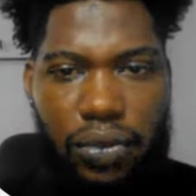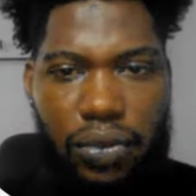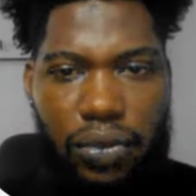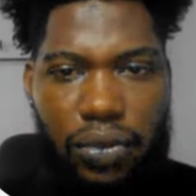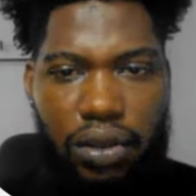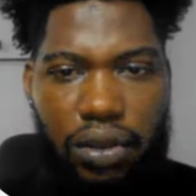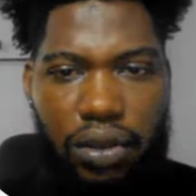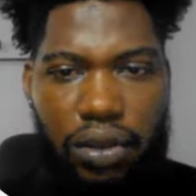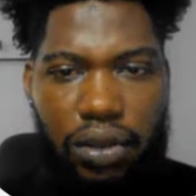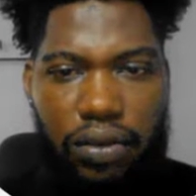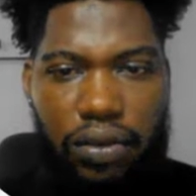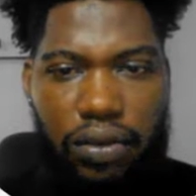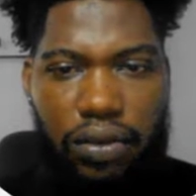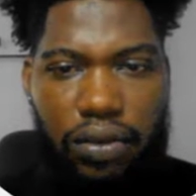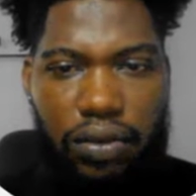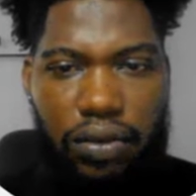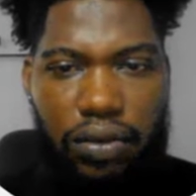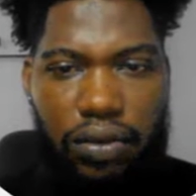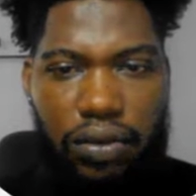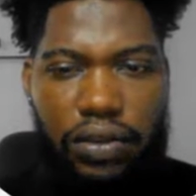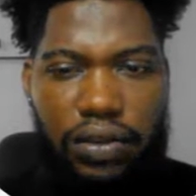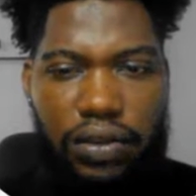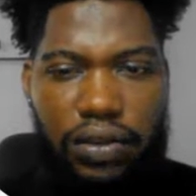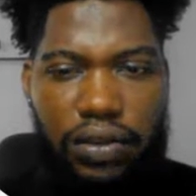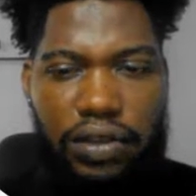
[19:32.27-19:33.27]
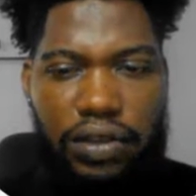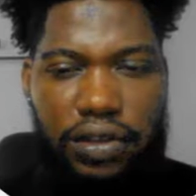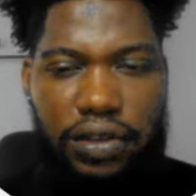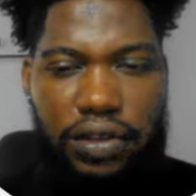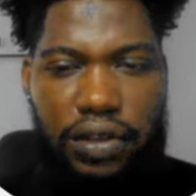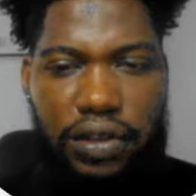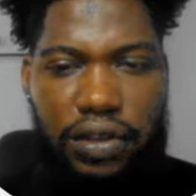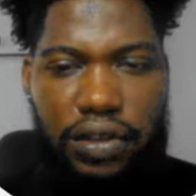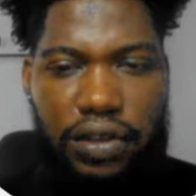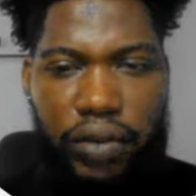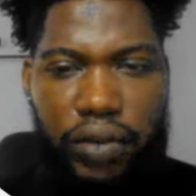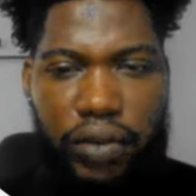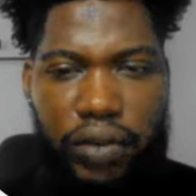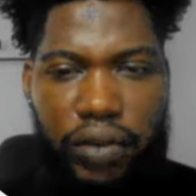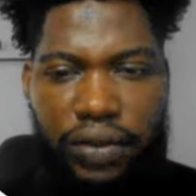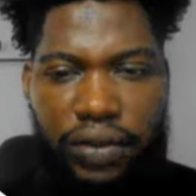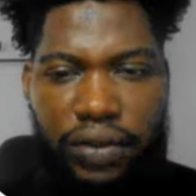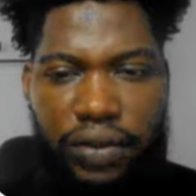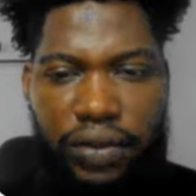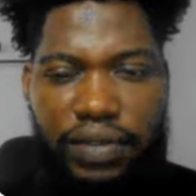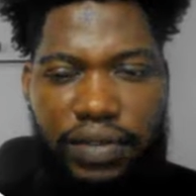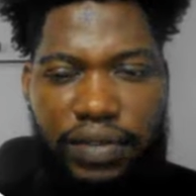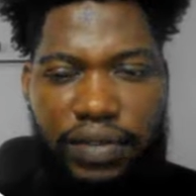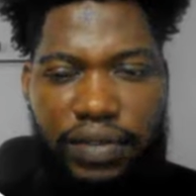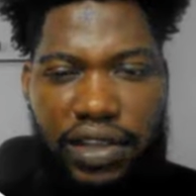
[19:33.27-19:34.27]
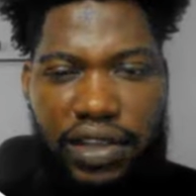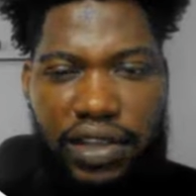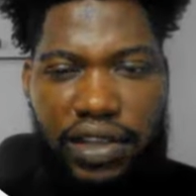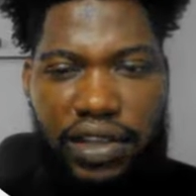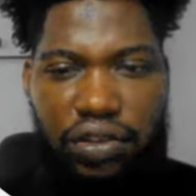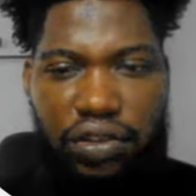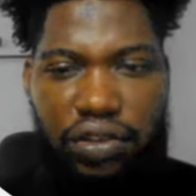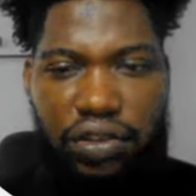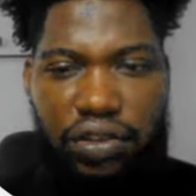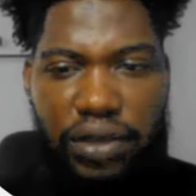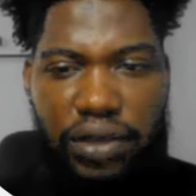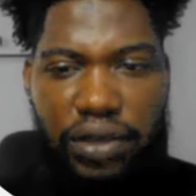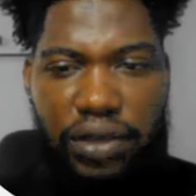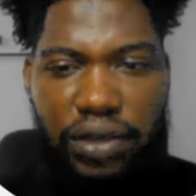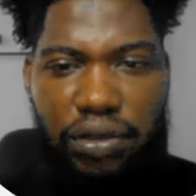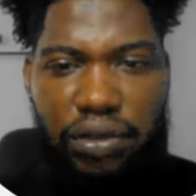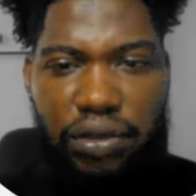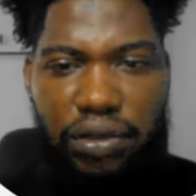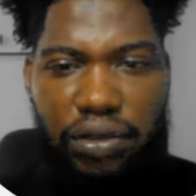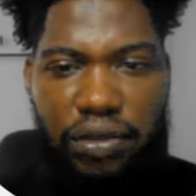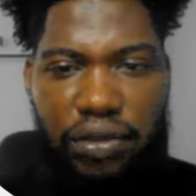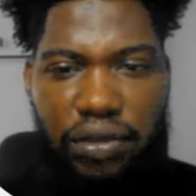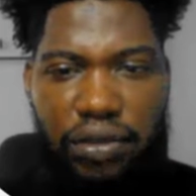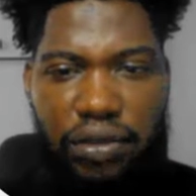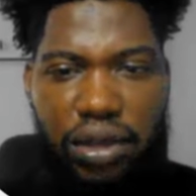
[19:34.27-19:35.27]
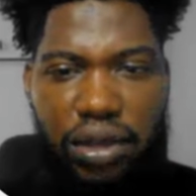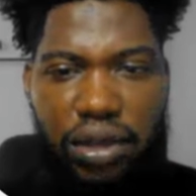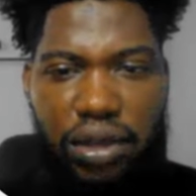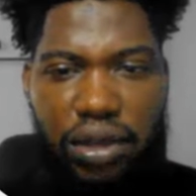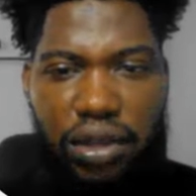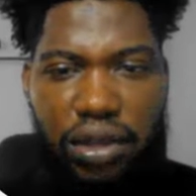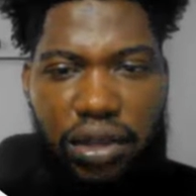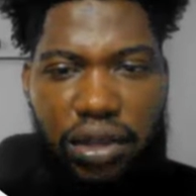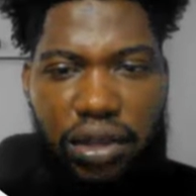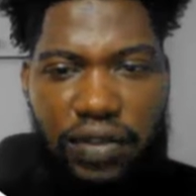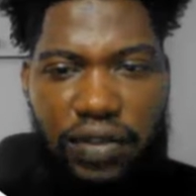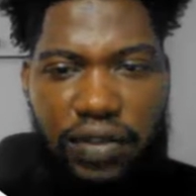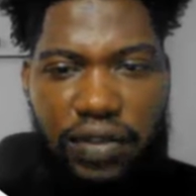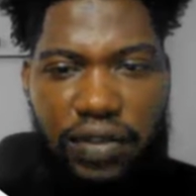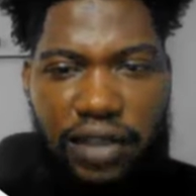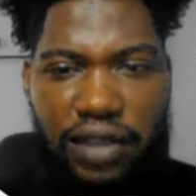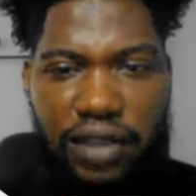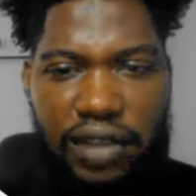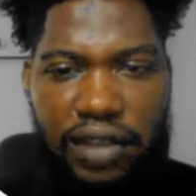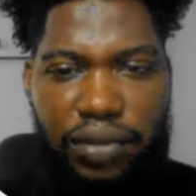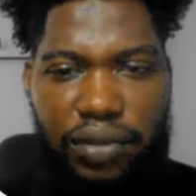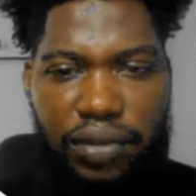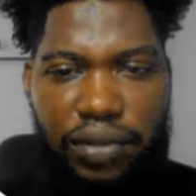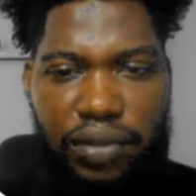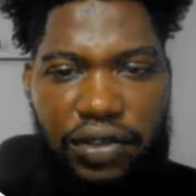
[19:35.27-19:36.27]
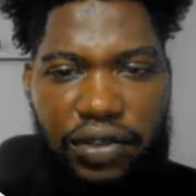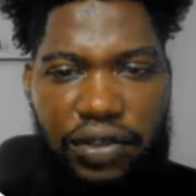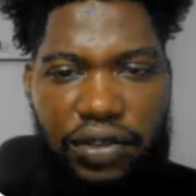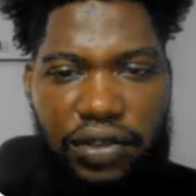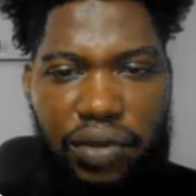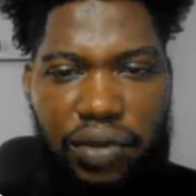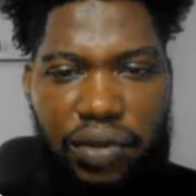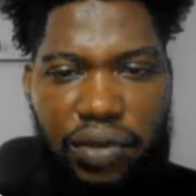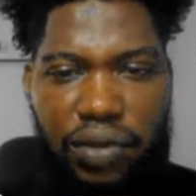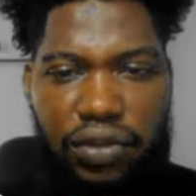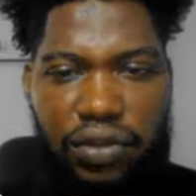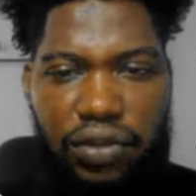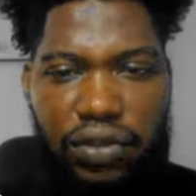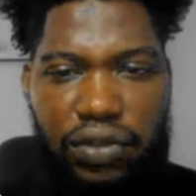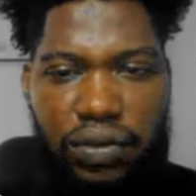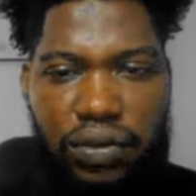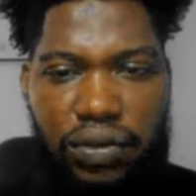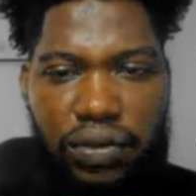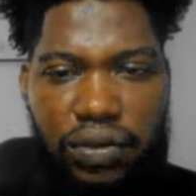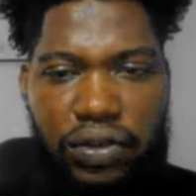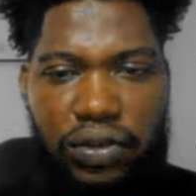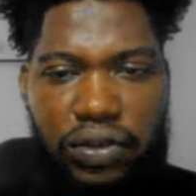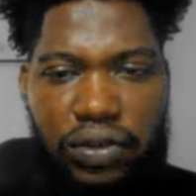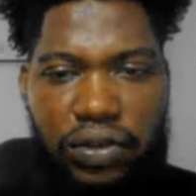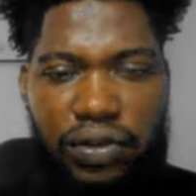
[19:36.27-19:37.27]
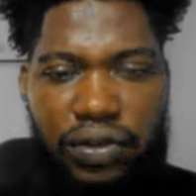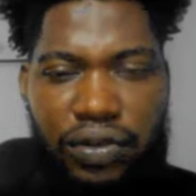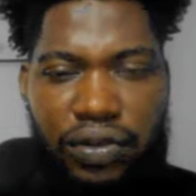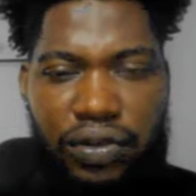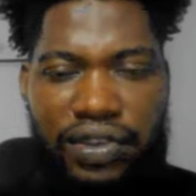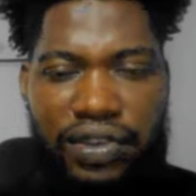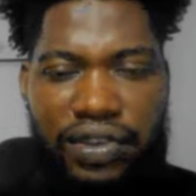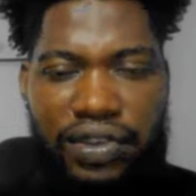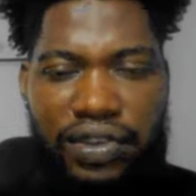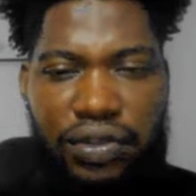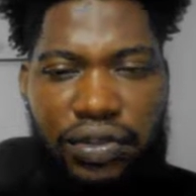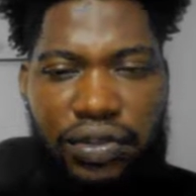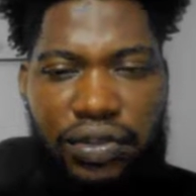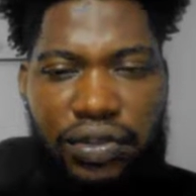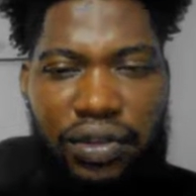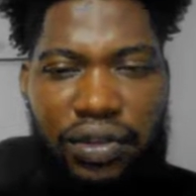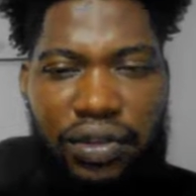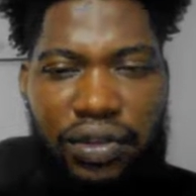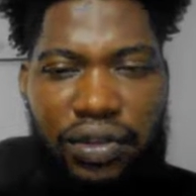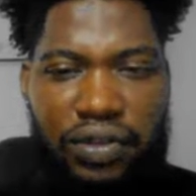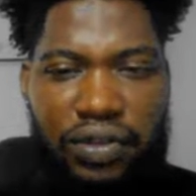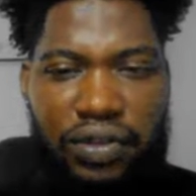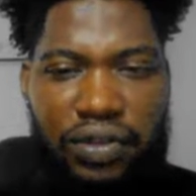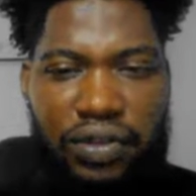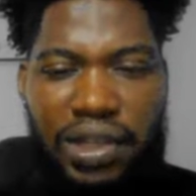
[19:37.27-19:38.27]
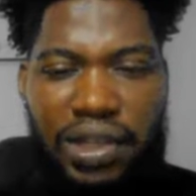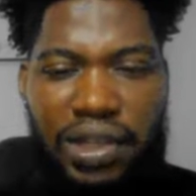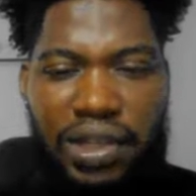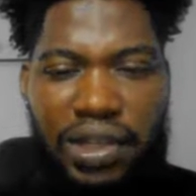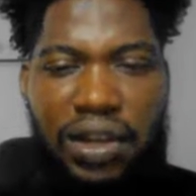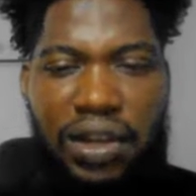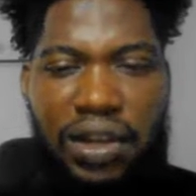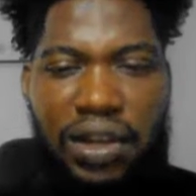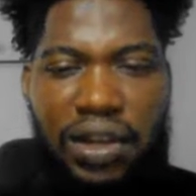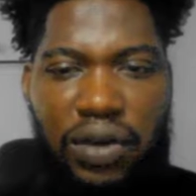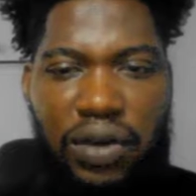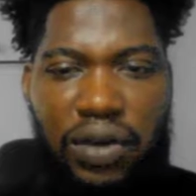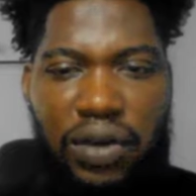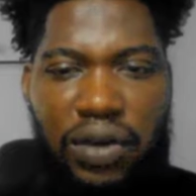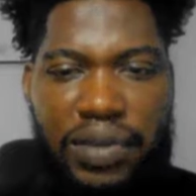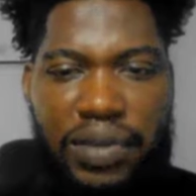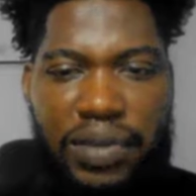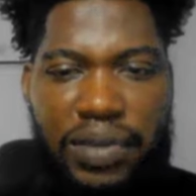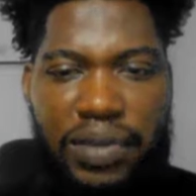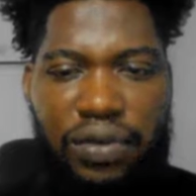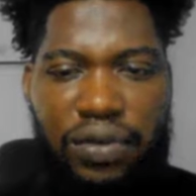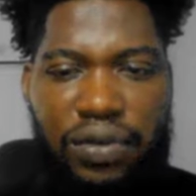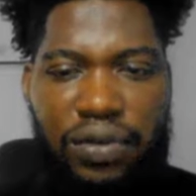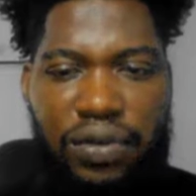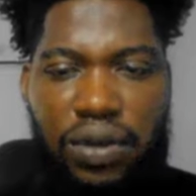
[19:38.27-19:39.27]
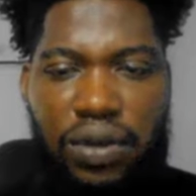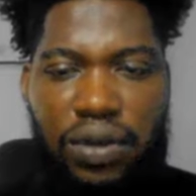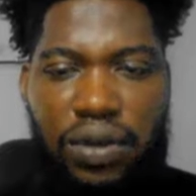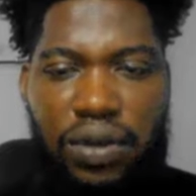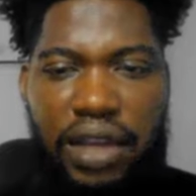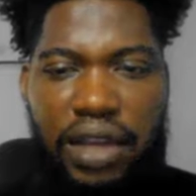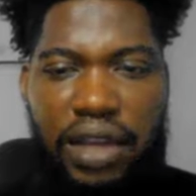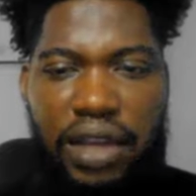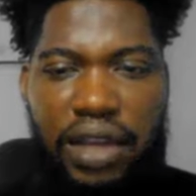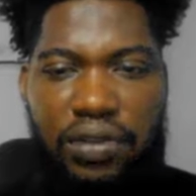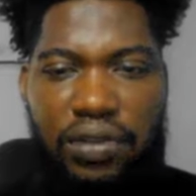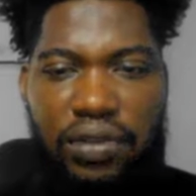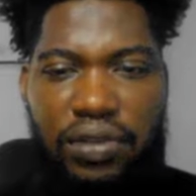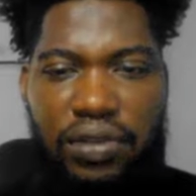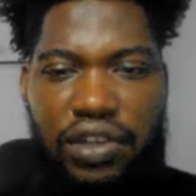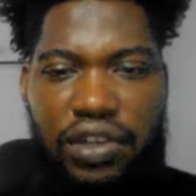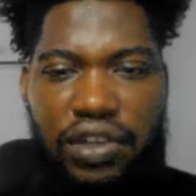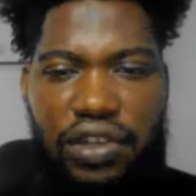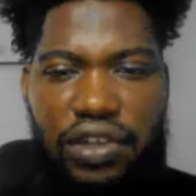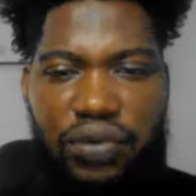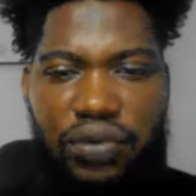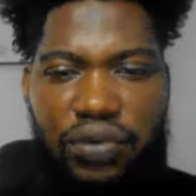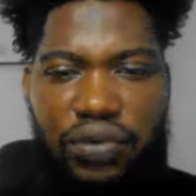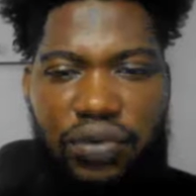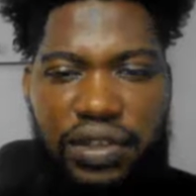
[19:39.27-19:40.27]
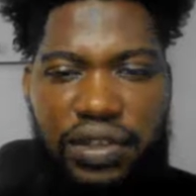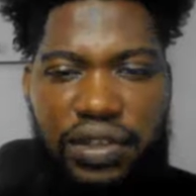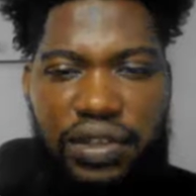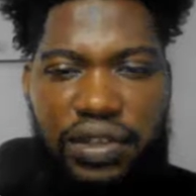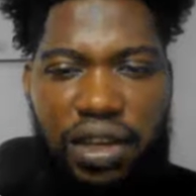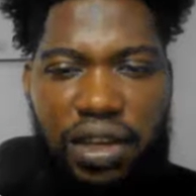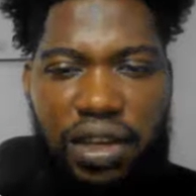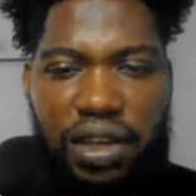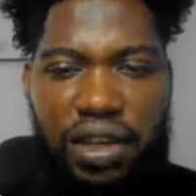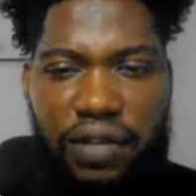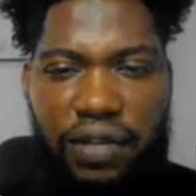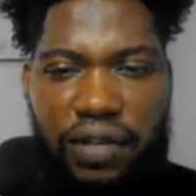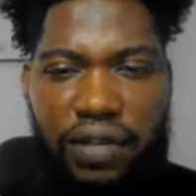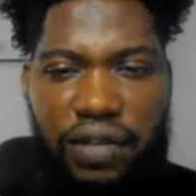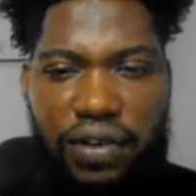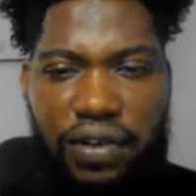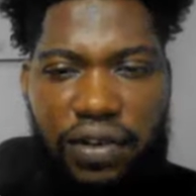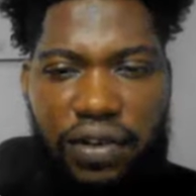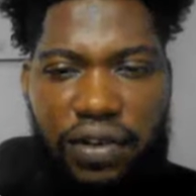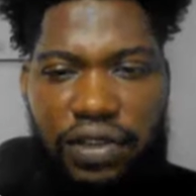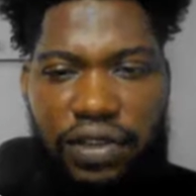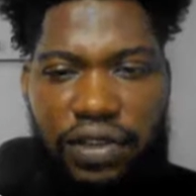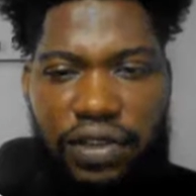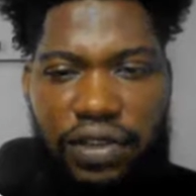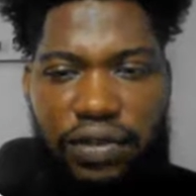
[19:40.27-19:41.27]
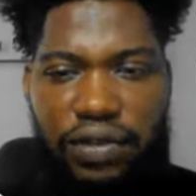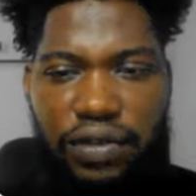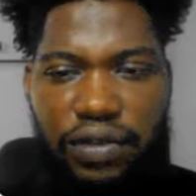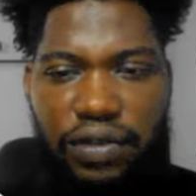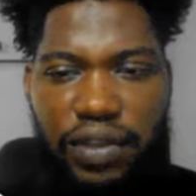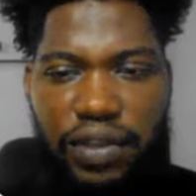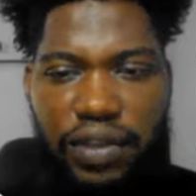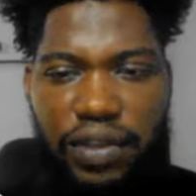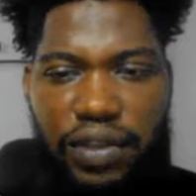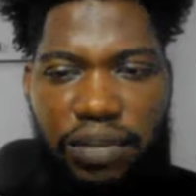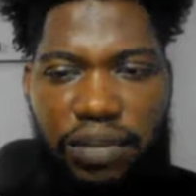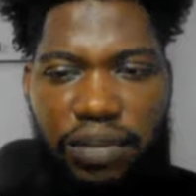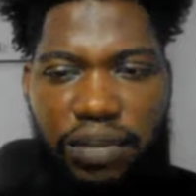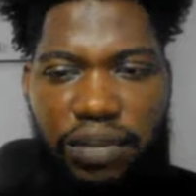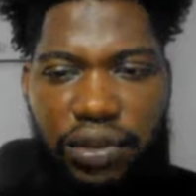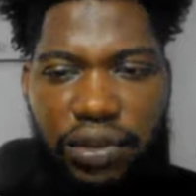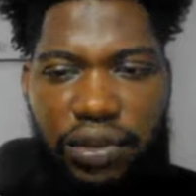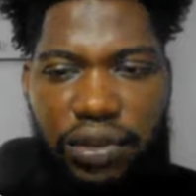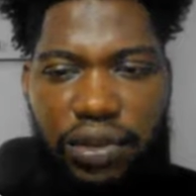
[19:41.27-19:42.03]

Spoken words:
So wait for this percentage to be done. Start importing 1, 2, 3. So once it's done, you see all our website will look like. So let us wait for this to finish importing.